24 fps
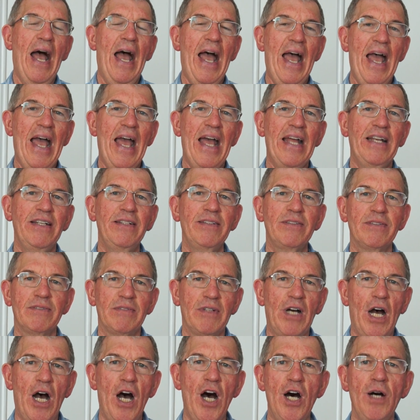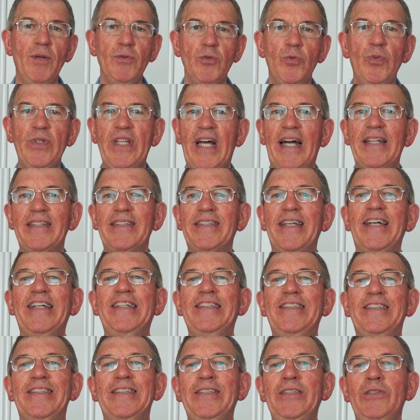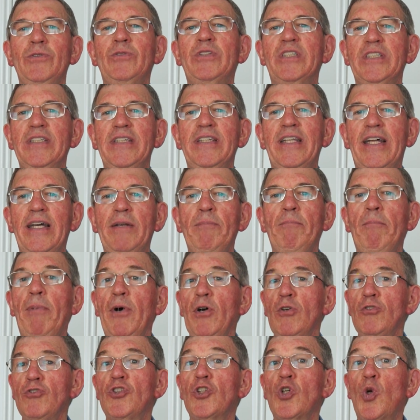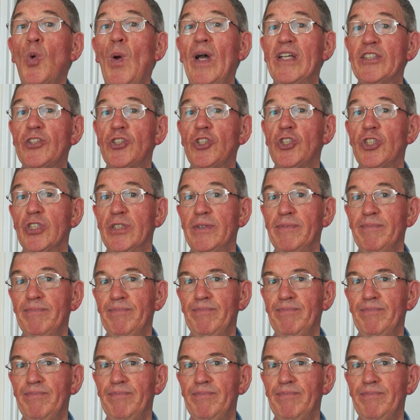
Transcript: And armed with that data, you can then pose the question,